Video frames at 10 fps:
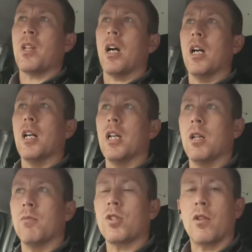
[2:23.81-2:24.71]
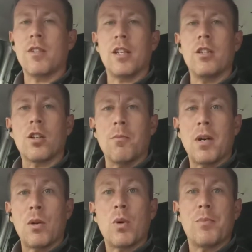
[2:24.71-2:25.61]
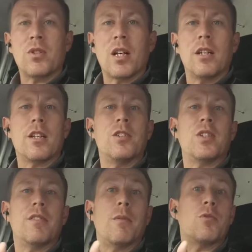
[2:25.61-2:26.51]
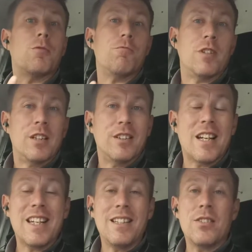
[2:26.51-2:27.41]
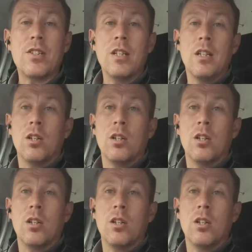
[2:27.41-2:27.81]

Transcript: So if they look on my website, they can see if I'm just running late